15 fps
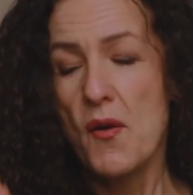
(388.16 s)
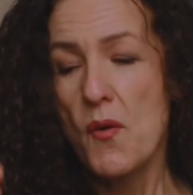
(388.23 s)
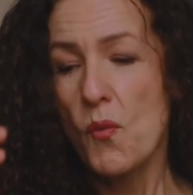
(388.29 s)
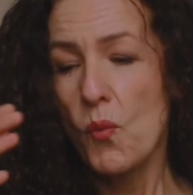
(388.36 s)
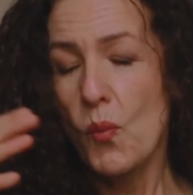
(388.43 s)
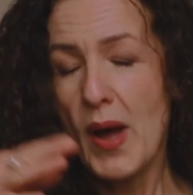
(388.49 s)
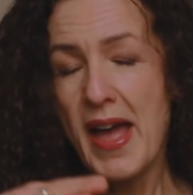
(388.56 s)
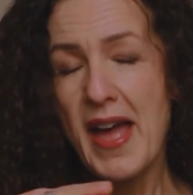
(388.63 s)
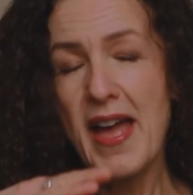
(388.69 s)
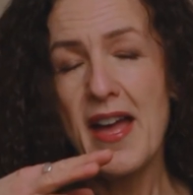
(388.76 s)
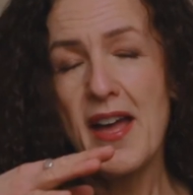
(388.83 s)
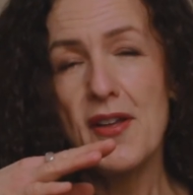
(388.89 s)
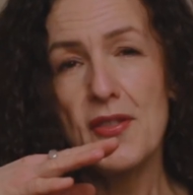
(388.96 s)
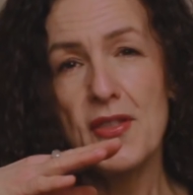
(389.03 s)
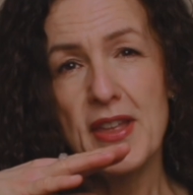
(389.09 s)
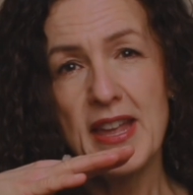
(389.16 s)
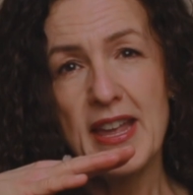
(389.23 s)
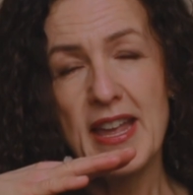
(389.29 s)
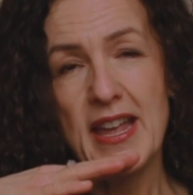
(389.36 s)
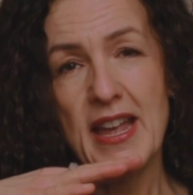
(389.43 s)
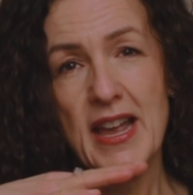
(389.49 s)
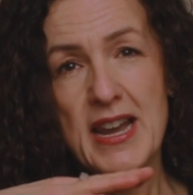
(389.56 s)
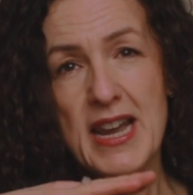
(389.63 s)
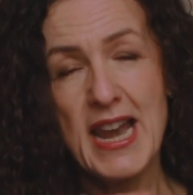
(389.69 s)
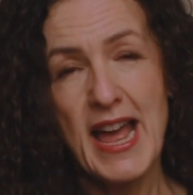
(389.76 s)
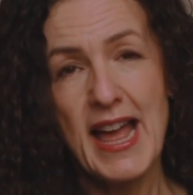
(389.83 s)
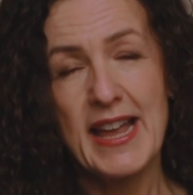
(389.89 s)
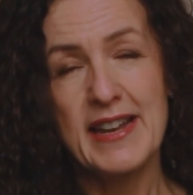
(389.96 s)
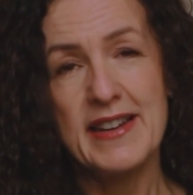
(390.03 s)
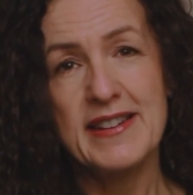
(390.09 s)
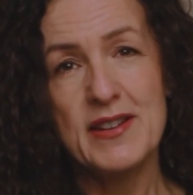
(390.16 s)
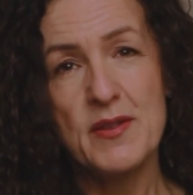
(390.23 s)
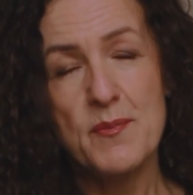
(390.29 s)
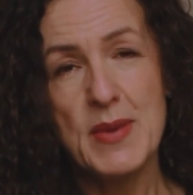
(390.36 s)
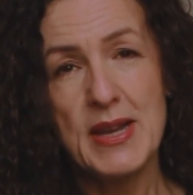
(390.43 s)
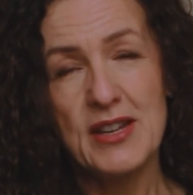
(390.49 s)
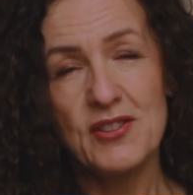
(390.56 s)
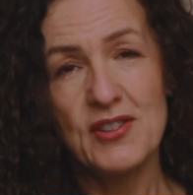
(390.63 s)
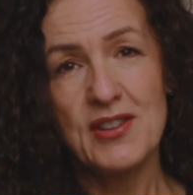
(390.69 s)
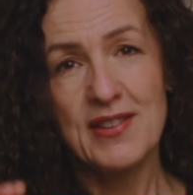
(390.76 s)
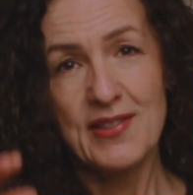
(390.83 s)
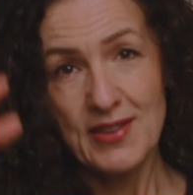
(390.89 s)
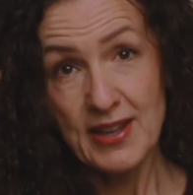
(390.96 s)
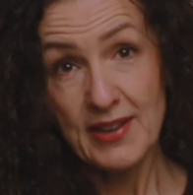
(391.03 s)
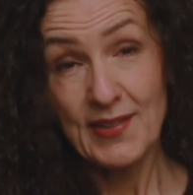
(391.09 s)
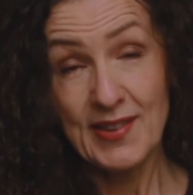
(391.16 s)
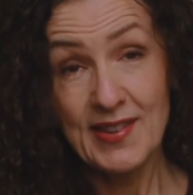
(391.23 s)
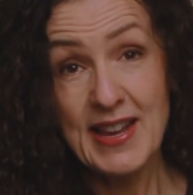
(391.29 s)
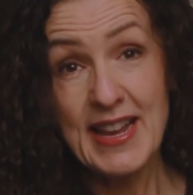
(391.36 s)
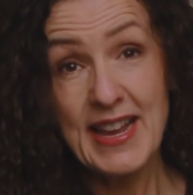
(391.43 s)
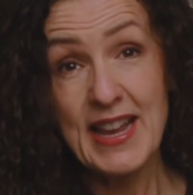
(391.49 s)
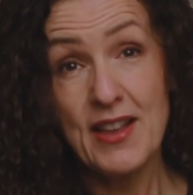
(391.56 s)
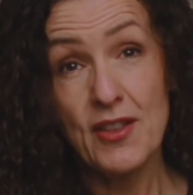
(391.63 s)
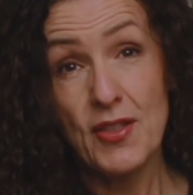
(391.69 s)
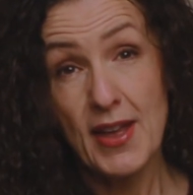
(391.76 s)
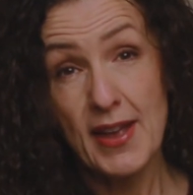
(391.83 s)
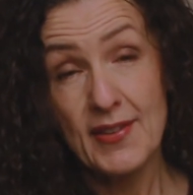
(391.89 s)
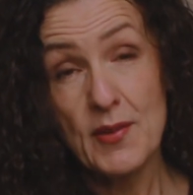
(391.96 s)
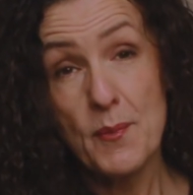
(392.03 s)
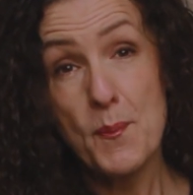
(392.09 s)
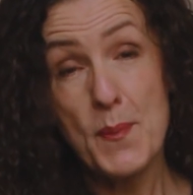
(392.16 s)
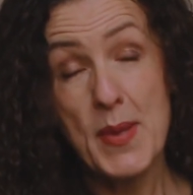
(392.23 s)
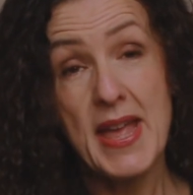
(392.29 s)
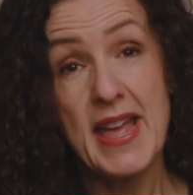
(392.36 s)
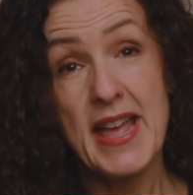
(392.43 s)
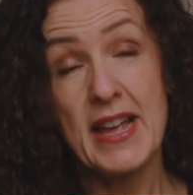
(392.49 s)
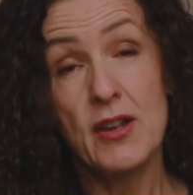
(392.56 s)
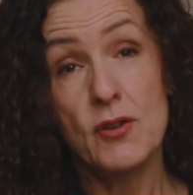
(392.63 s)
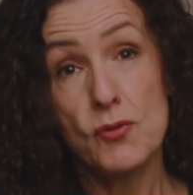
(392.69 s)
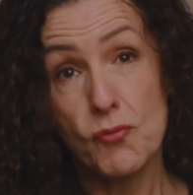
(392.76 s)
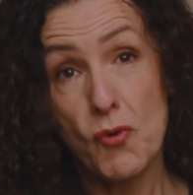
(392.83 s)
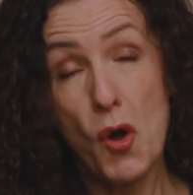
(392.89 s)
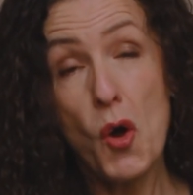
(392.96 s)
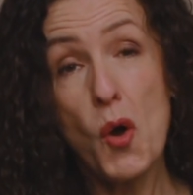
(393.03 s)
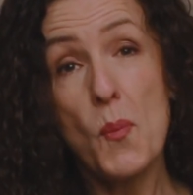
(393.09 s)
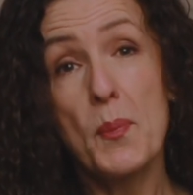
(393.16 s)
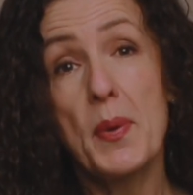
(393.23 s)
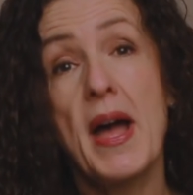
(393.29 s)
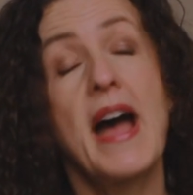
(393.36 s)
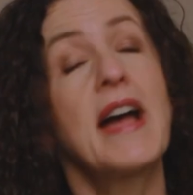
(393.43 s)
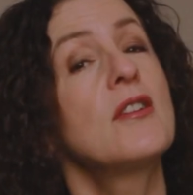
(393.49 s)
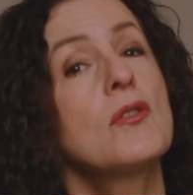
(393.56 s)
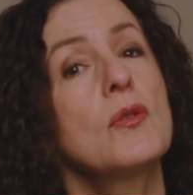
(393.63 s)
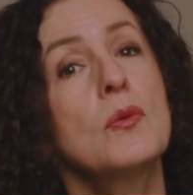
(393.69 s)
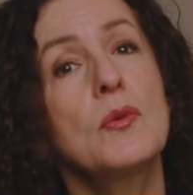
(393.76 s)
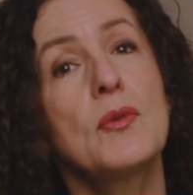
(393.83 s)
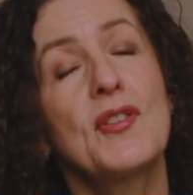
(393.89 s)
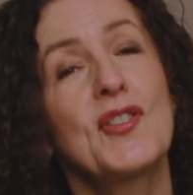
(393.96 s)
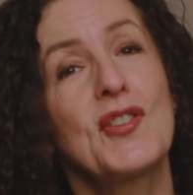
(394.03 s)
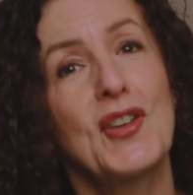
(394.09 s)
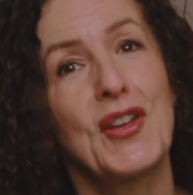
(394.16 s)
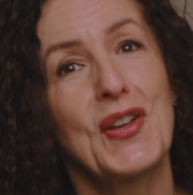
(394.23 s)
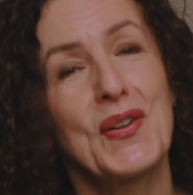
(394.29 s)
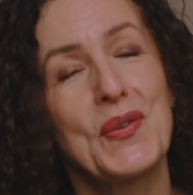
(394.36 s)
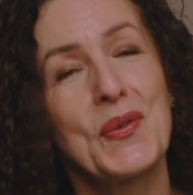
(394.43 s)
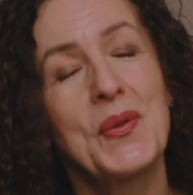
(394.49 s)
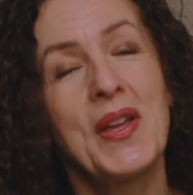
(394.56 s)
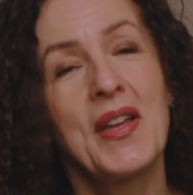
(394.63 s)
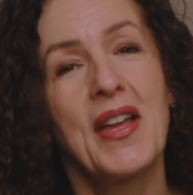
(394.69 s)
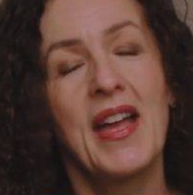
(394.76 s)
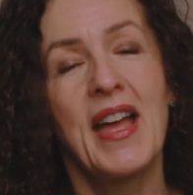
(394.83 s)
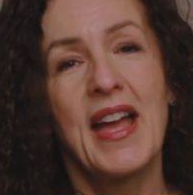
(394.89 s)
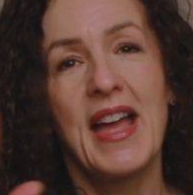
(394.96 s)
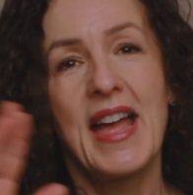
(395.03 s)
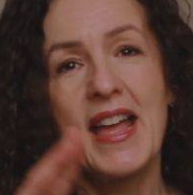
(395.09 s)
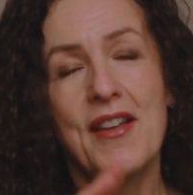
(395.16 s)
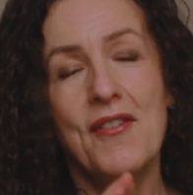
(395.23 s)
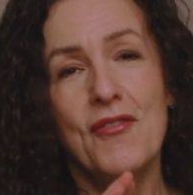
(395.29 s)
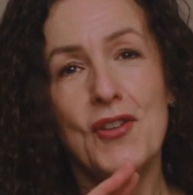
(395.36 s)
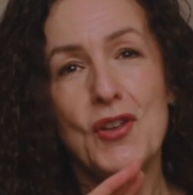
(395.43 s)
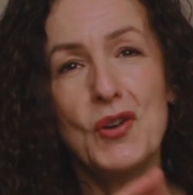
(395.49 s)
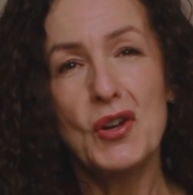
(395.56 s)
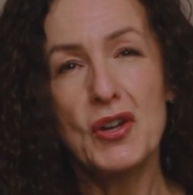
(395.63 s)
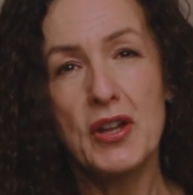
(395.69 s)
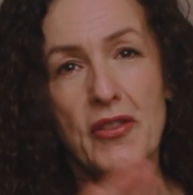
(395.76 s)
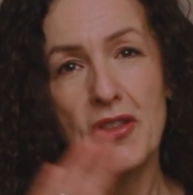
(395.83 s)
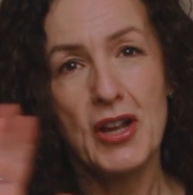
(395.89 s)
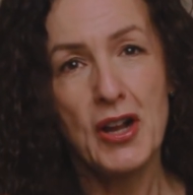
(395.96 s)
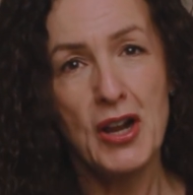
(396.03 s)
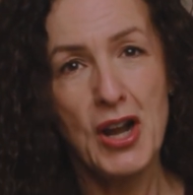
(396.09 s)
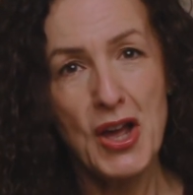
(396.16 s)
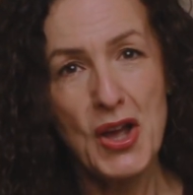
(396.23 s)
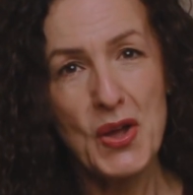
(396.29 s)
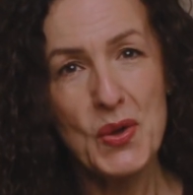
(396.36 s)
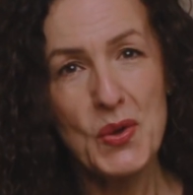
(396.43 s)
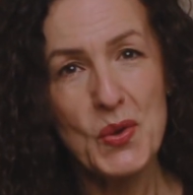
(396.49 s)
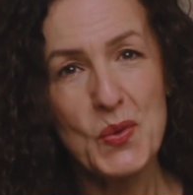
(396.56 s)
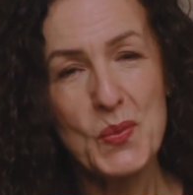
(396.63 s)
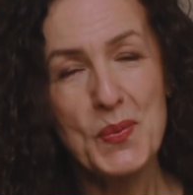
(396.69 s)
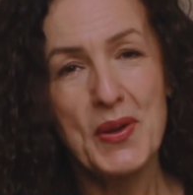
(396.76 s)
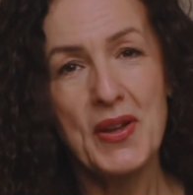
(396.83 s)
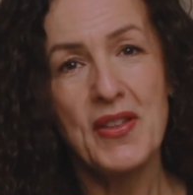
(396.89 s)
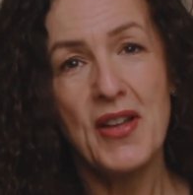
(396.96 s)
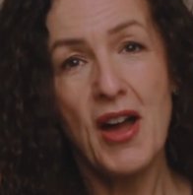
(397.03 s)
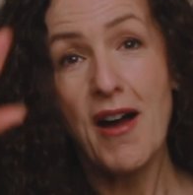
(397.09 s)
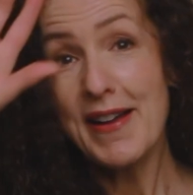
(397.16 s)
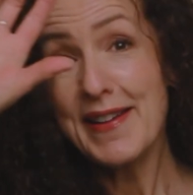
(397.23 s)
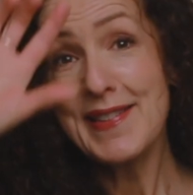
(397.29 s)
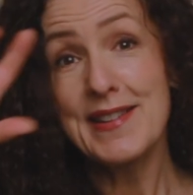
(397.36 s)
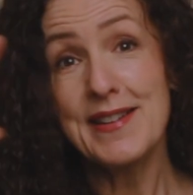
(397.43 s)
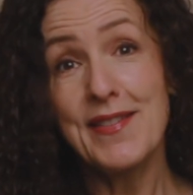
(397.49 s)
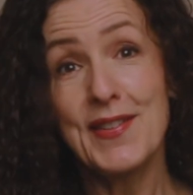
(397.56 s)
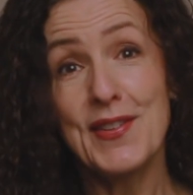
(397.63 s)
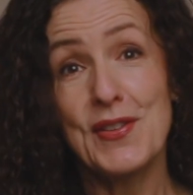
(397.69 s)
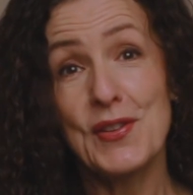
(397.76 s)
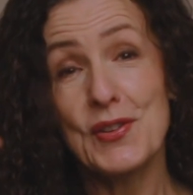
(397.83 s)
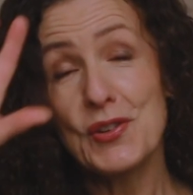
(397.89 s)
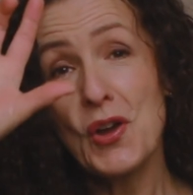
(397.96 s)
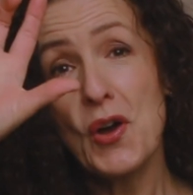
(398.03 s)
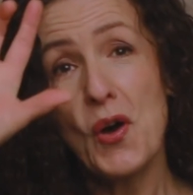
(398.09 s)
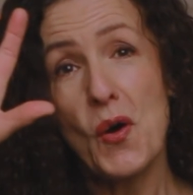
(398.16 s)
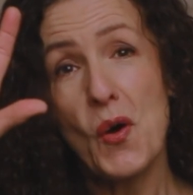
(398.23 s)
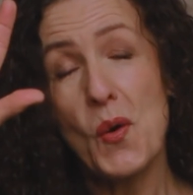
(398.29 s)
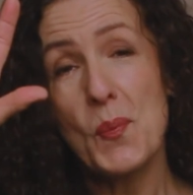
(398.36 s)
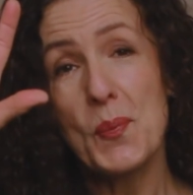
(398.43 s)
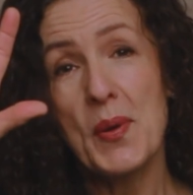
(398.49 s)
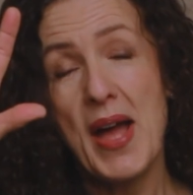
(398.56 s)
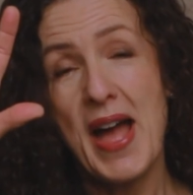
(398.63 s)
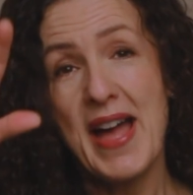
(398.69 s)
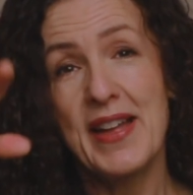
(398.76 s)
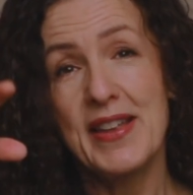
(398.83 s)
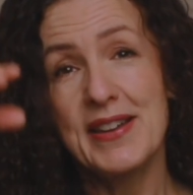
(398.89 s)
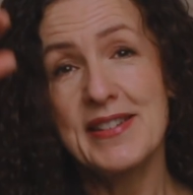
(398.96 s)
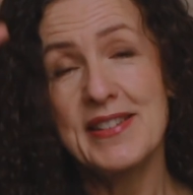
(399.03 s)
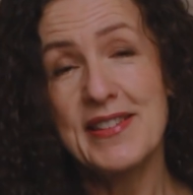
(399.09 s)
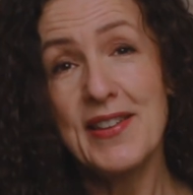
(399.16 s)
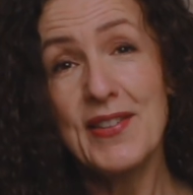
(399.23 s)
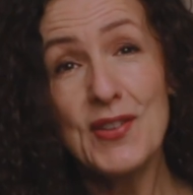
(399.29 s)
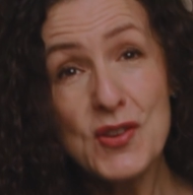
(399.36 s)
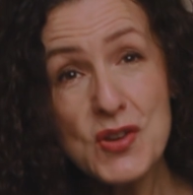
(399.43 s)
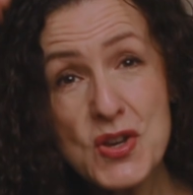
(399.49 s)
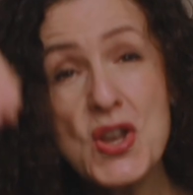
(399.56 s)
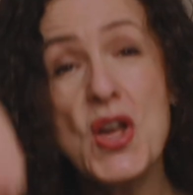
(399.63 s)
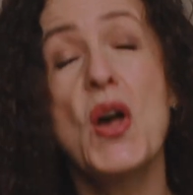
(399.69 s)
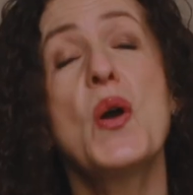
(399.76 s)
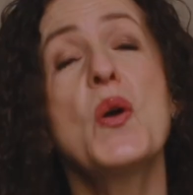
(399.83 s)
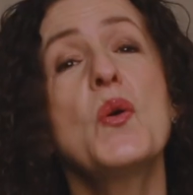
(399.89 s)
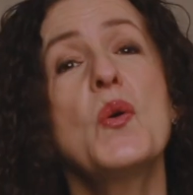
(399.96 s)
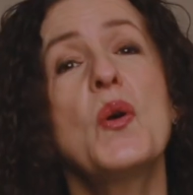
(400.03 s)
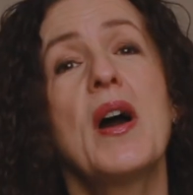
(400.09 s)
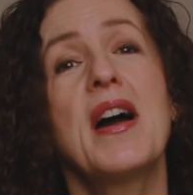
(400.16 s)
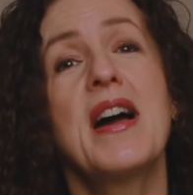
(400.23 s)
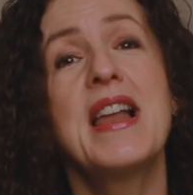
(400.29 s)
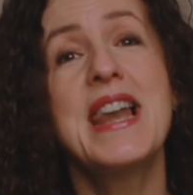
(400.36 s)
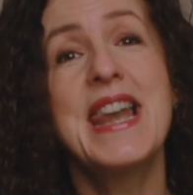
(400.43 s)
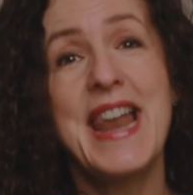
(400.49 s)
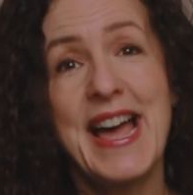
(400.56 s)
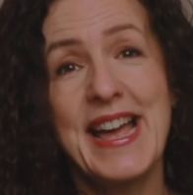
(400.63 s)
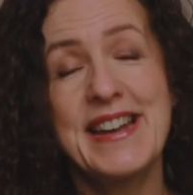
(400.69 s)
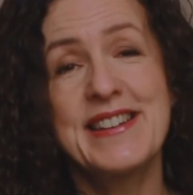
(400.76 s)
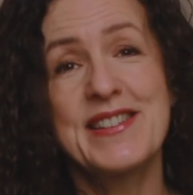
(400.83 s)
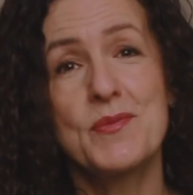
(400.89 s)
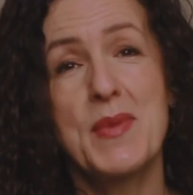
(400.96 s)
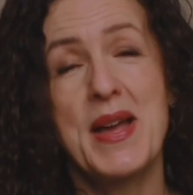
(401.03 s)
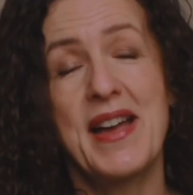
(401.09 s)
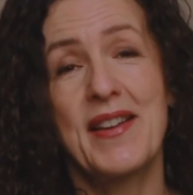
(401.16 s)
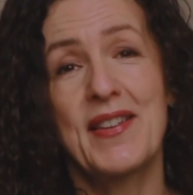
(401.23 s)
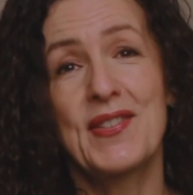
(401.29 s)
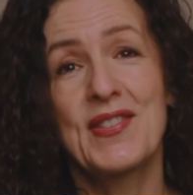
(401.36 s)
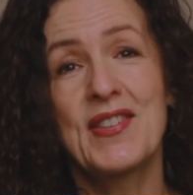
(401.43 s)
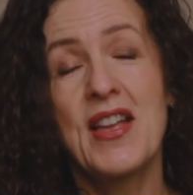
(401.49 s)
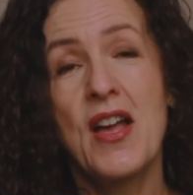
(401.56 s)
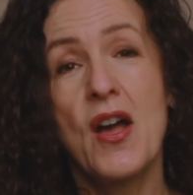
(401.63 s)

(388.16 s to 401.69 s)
where the land meets the sea, there's a big drop. And also, if you look at the globe, Iceland's at the top, and there's no landmass